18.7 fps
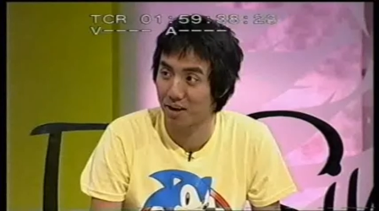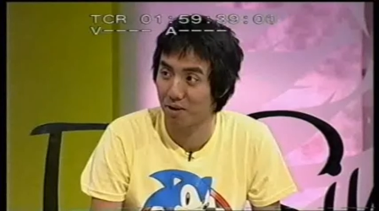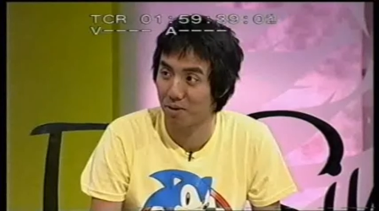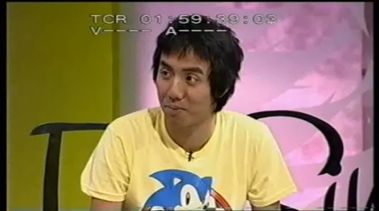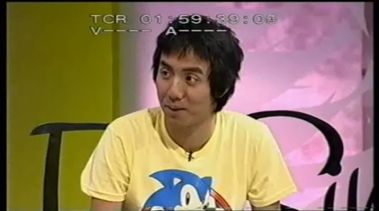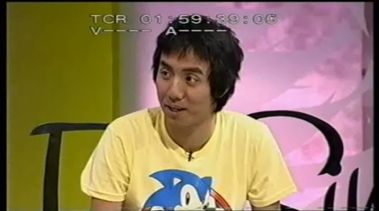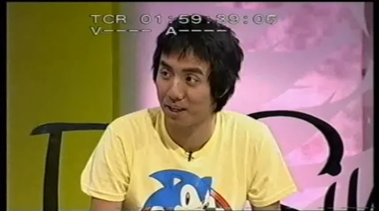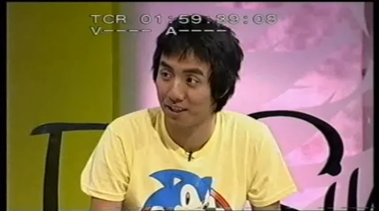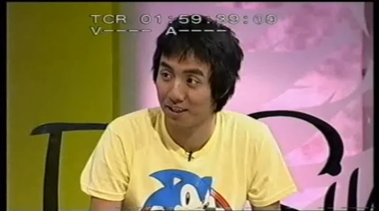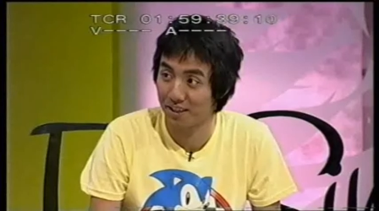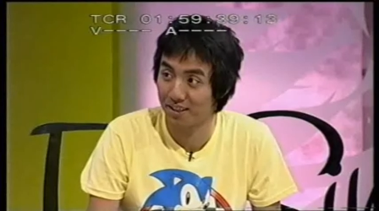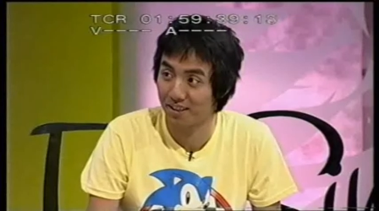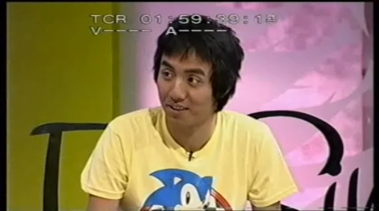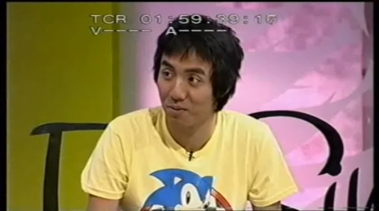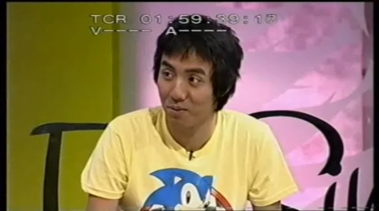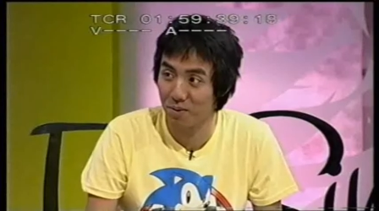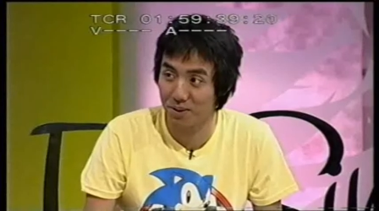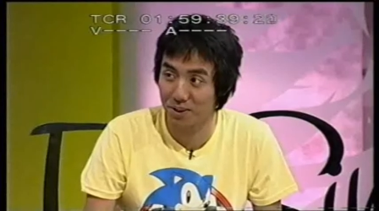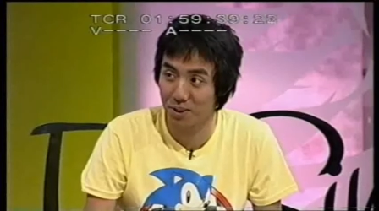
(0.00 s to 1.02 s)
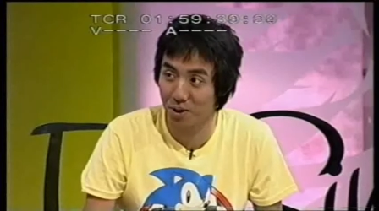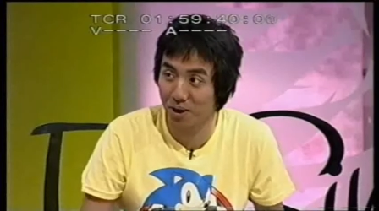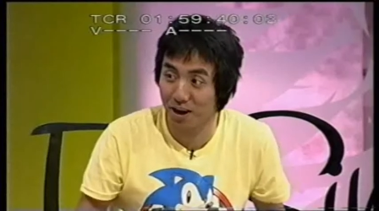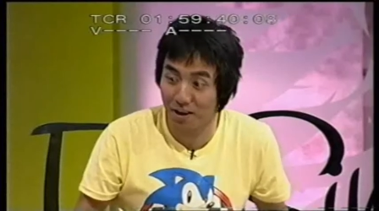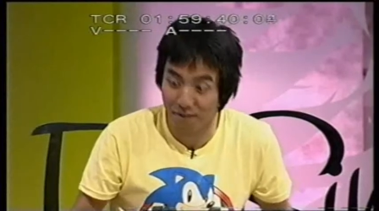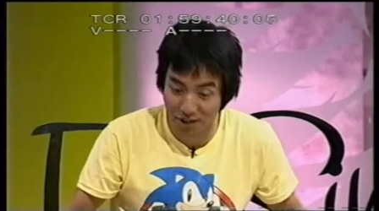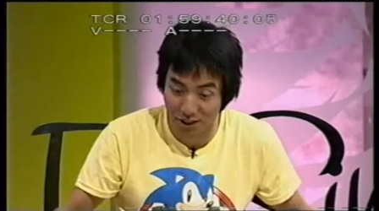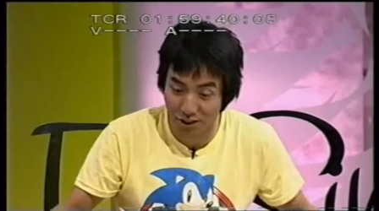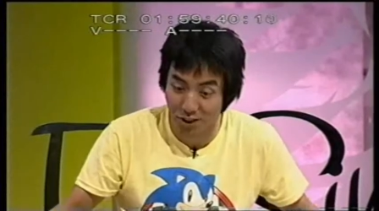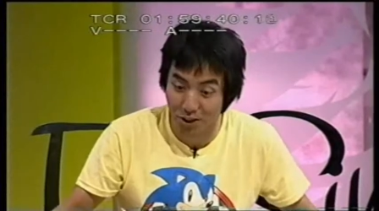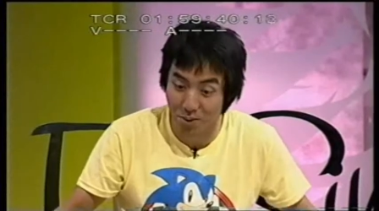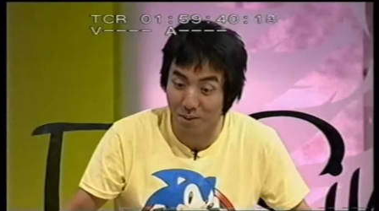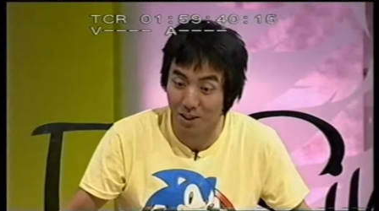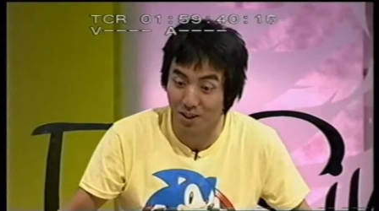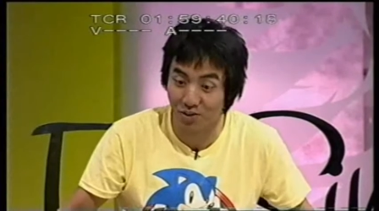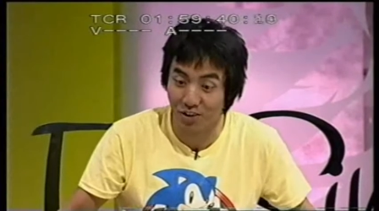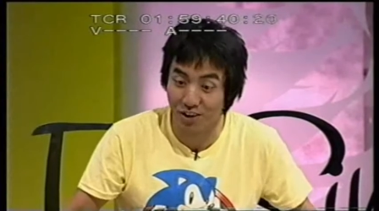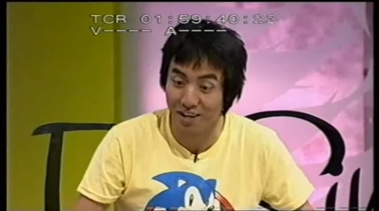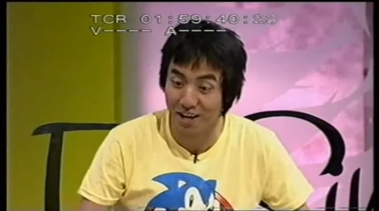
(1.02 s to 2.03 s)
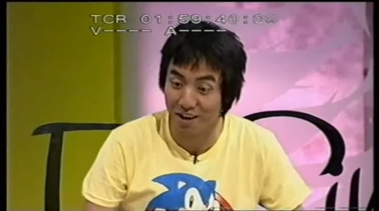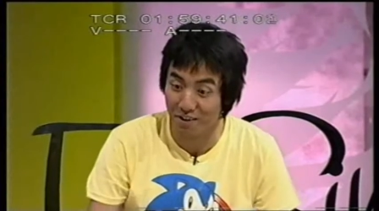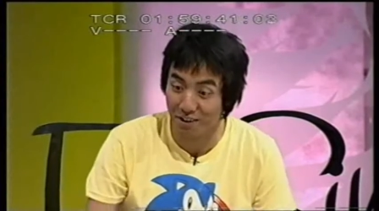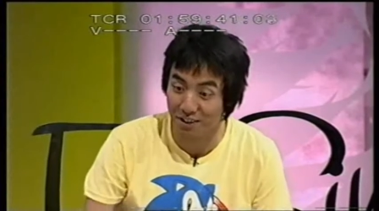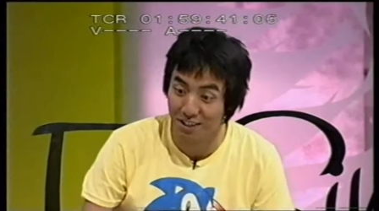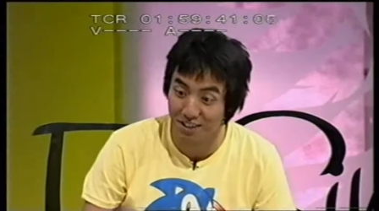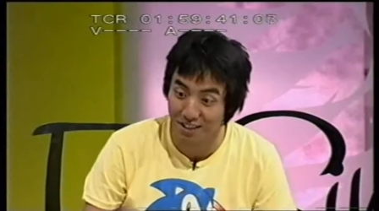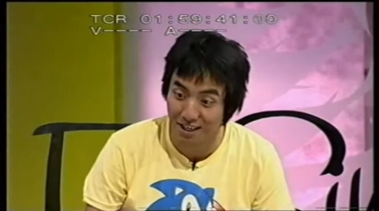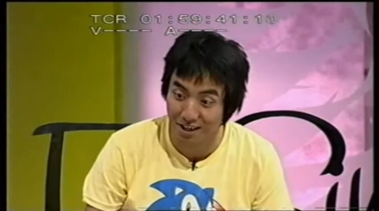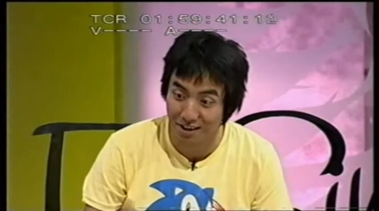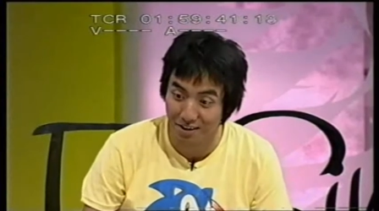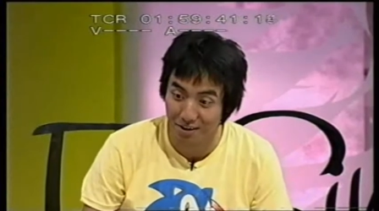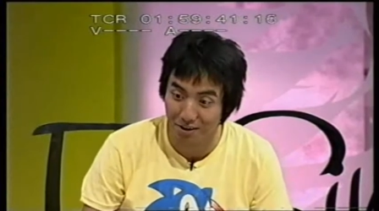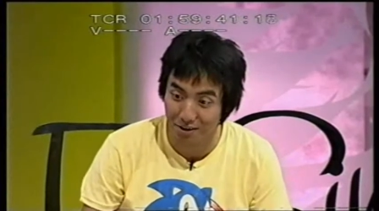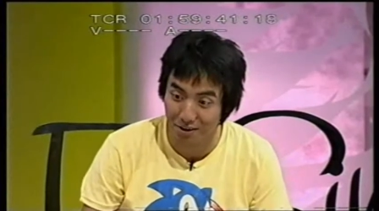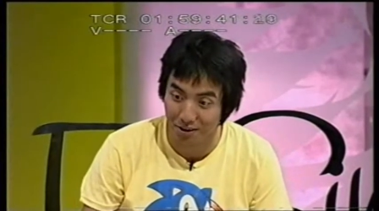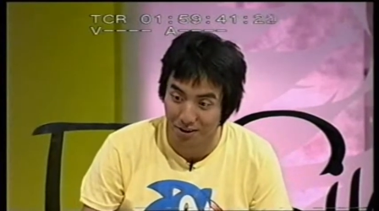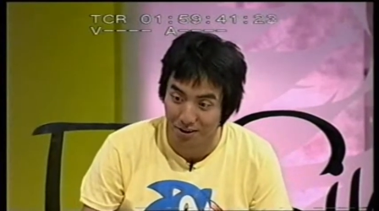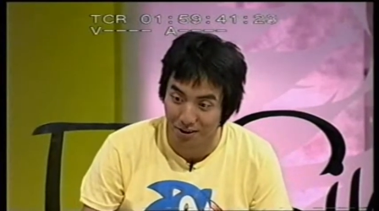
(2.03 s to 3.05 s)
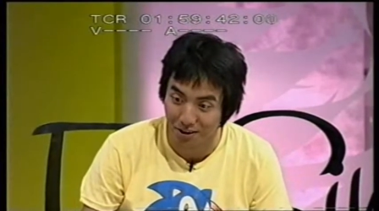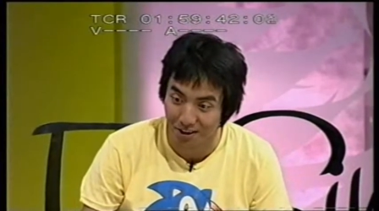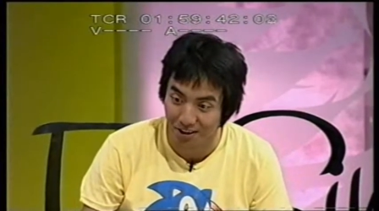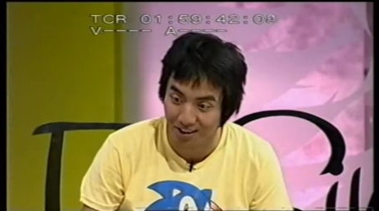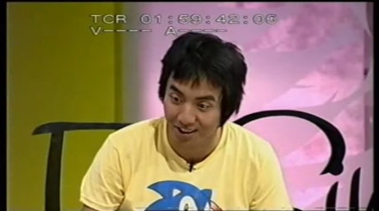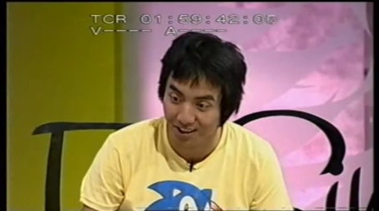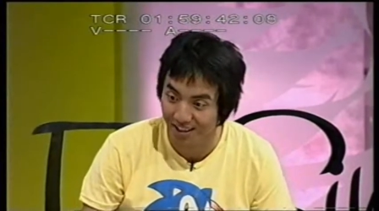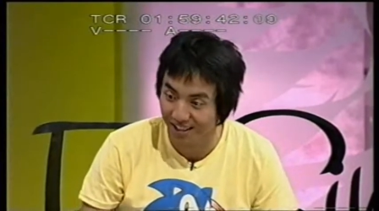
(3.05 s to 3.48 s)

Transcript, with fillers: now on me. Oh, I'm sorry. So, I just... so much fun now. It's just like, oh. Well, I